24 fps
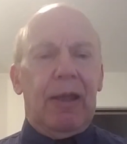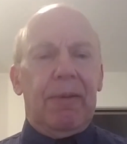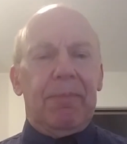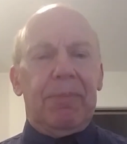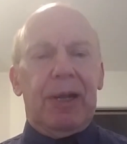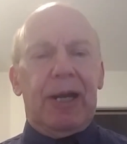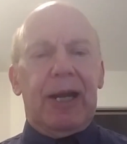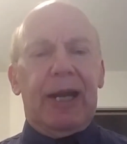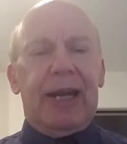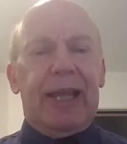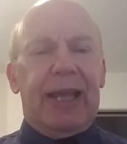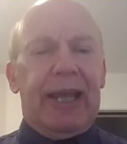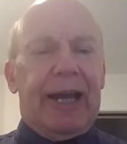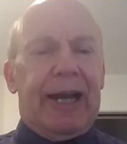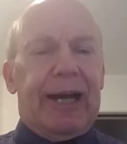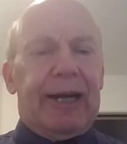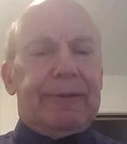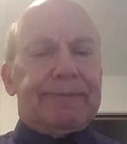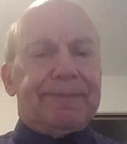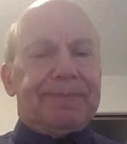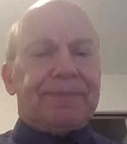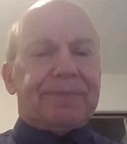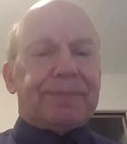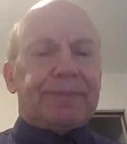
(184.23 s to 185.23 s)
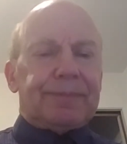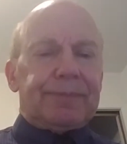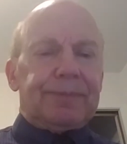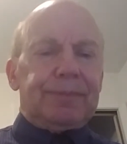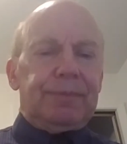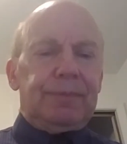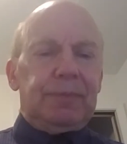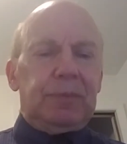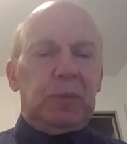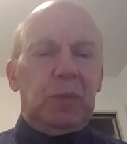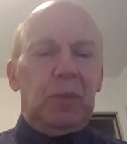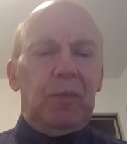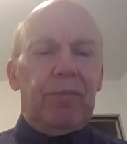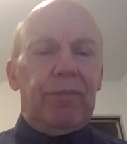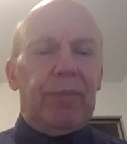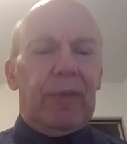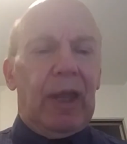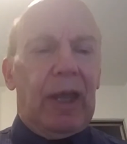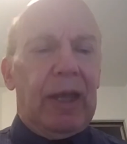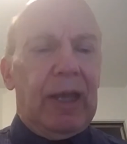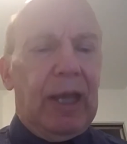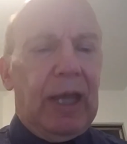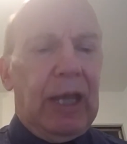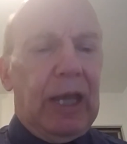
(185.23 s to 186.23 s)
But anyhow,
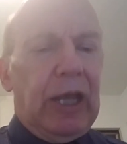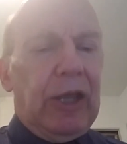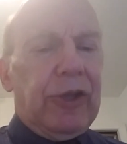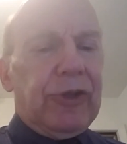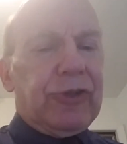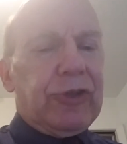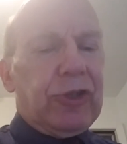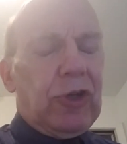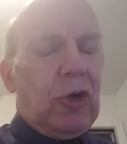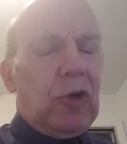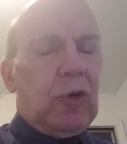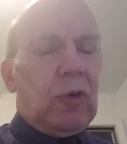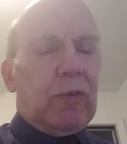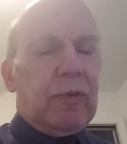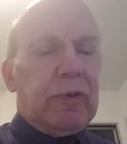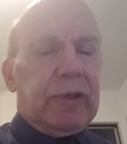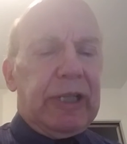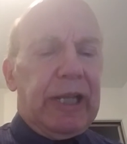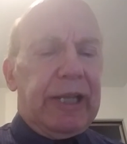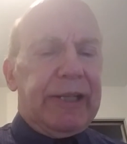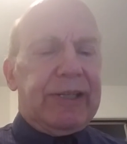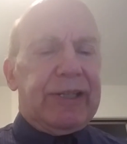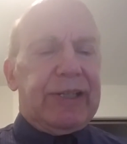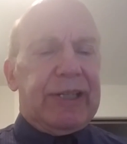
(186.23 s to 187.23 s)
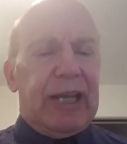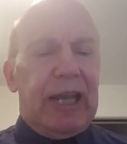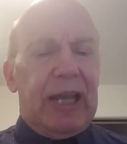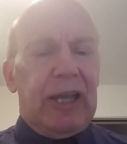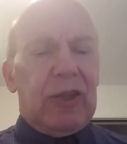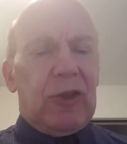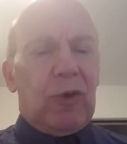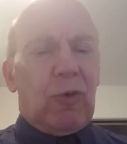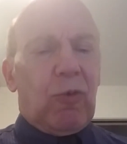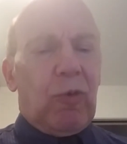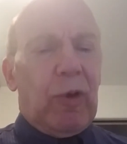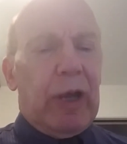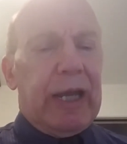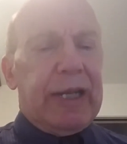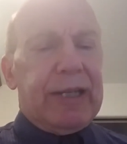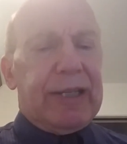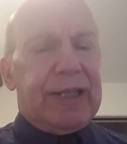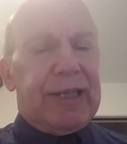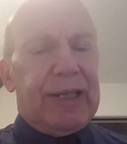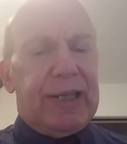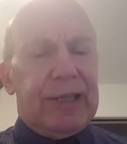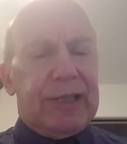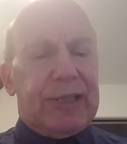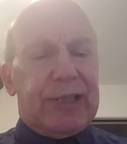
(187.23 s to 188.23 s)
so let's say the
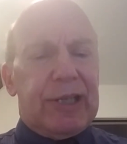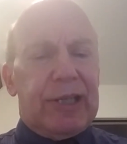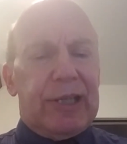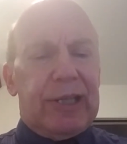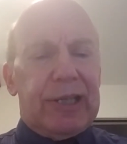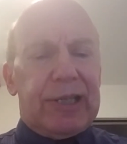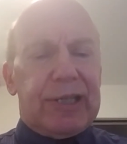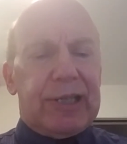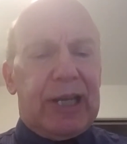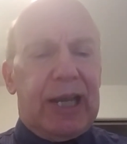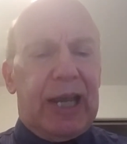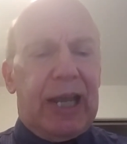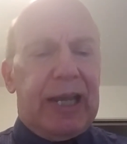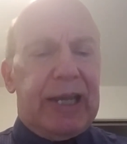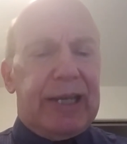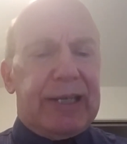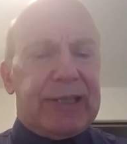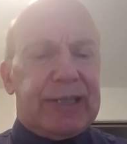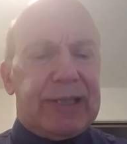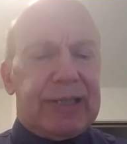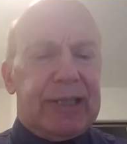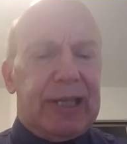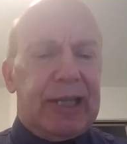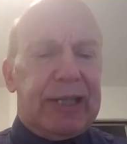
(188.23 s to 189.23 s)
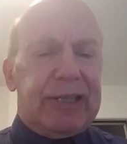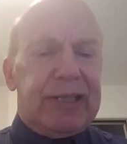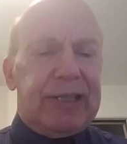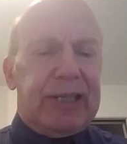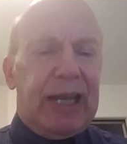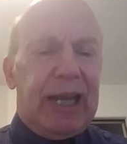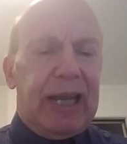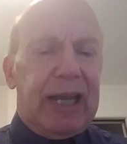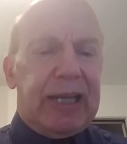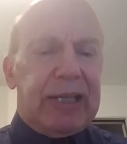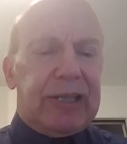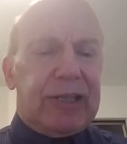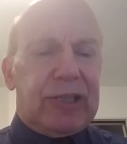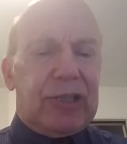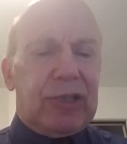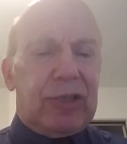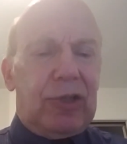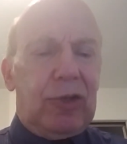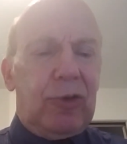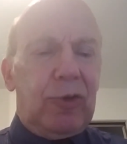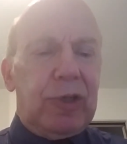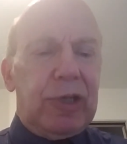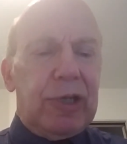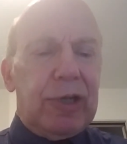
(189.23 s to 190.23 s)
rent is, in this case, let's say it's
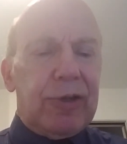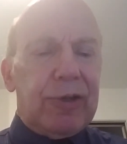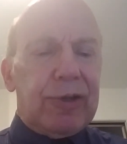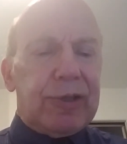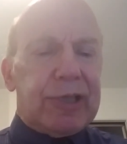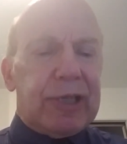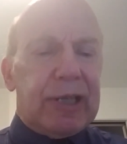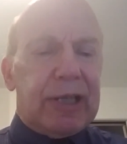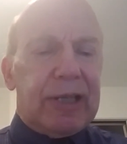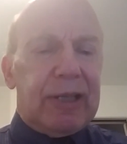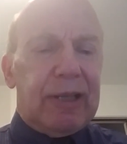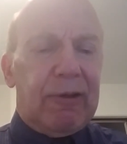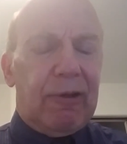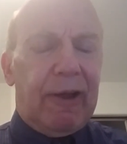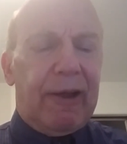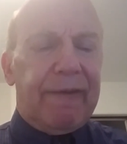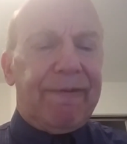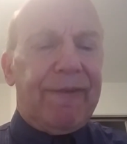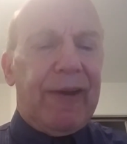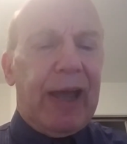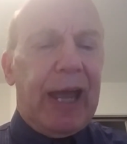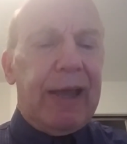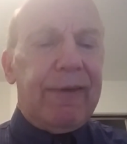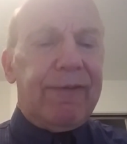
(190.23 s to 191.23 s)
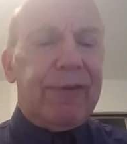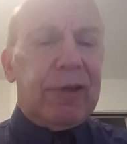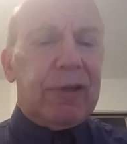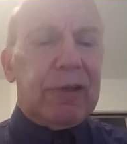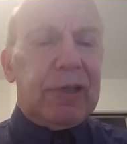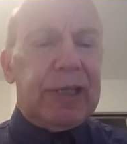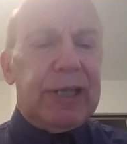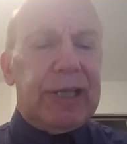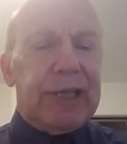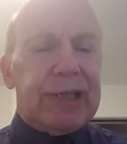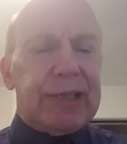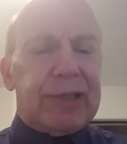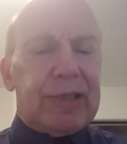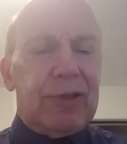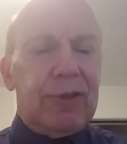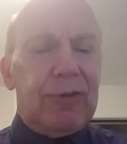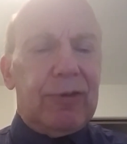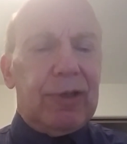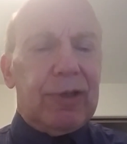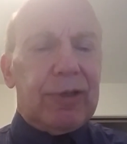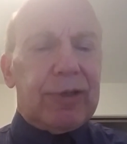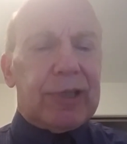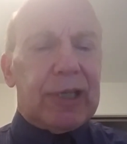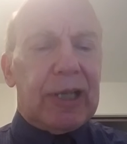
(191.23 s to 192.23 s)
2 years at a 5-year lease, 2
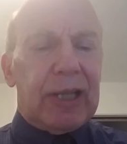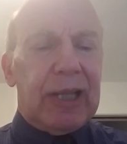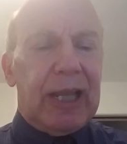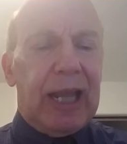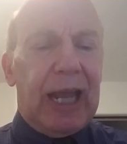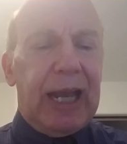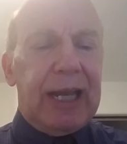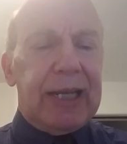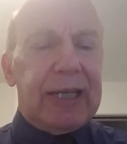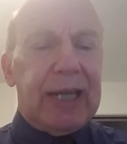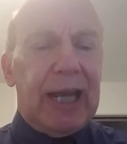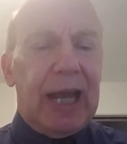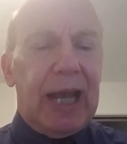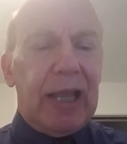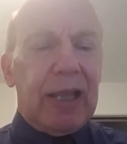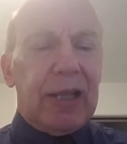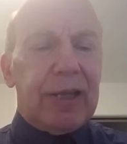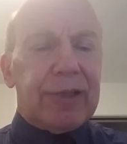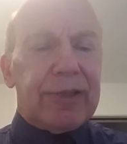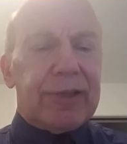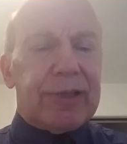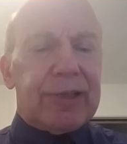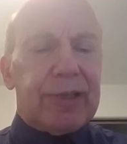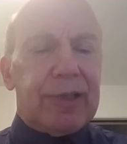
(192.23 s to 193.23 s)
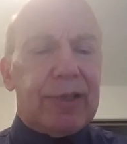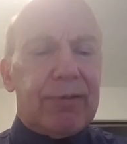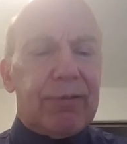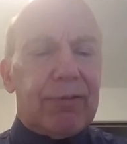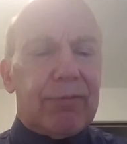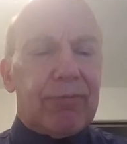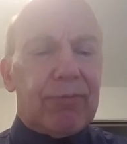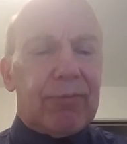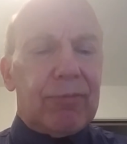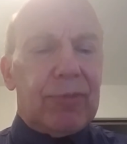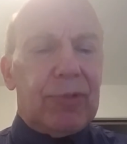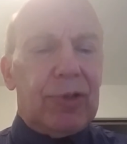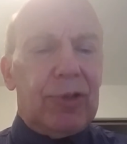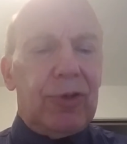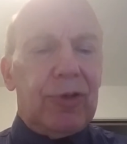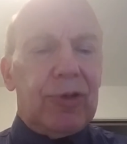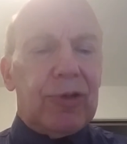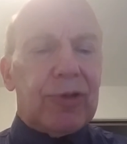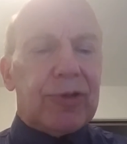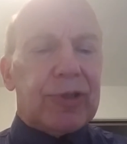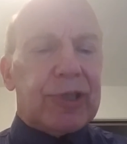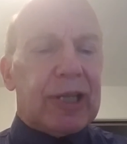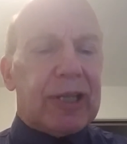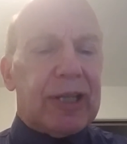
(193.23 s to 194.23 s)
years at $9, 2
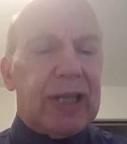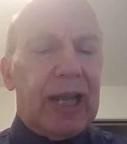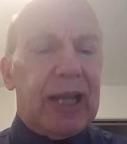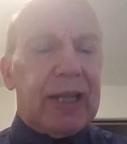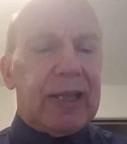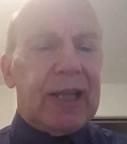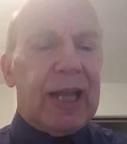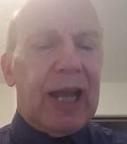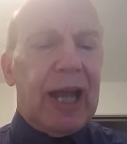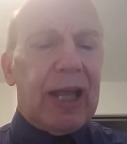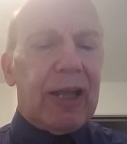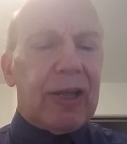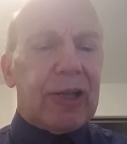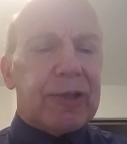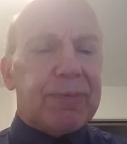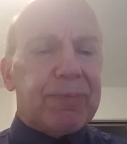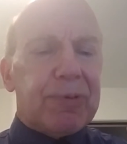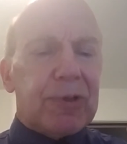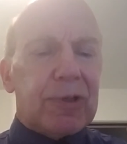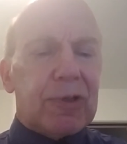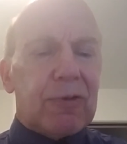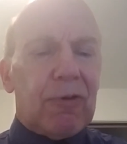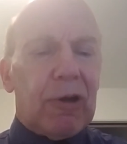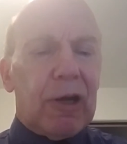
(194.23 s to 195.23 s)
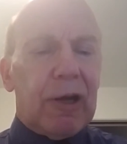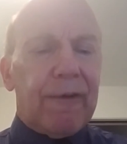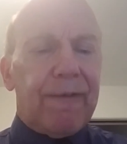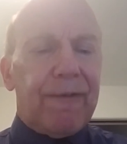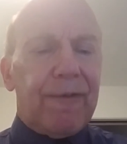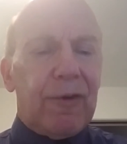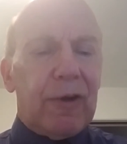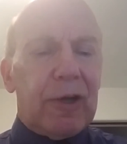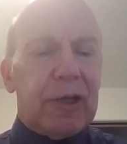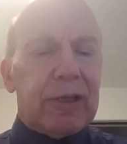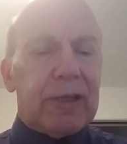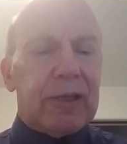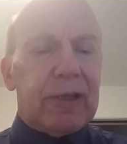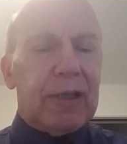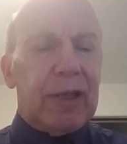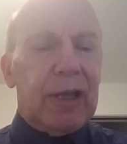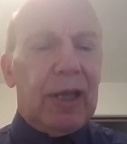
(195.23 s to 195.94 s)
years at $10 per square foot,